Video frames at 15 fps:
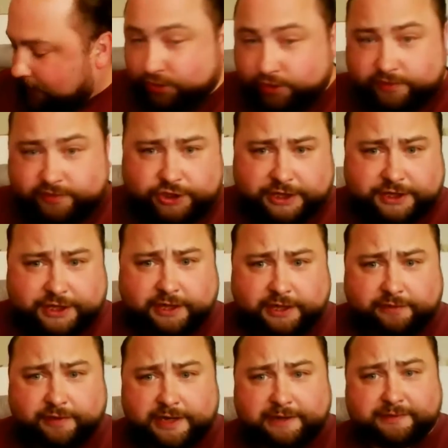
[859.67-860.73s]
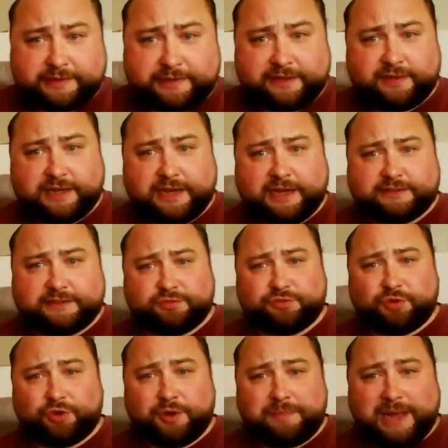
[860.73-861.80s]
I'm just checking if I have anything else
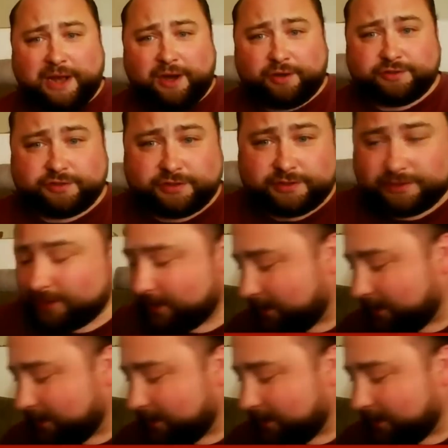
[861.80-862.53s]
to talk about.